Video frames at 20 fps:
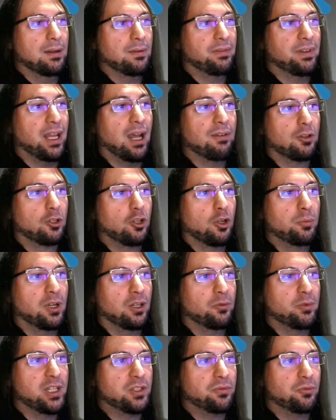they have a
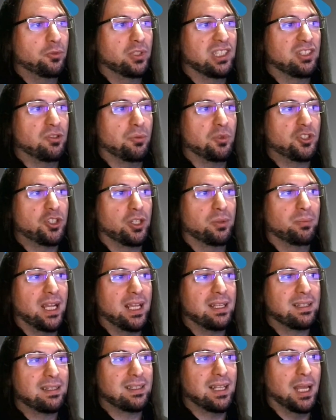global reach through distribution
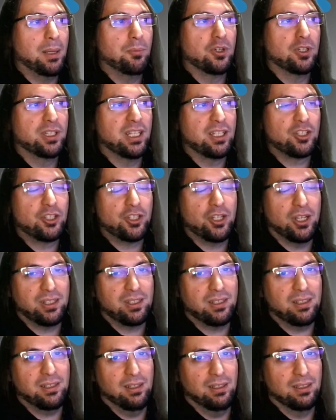by Simon &
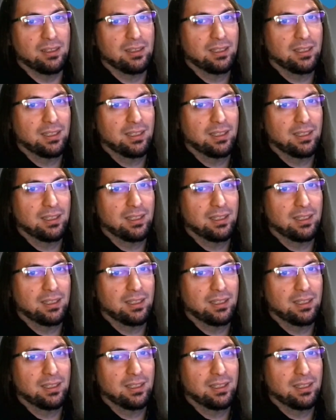Schuster.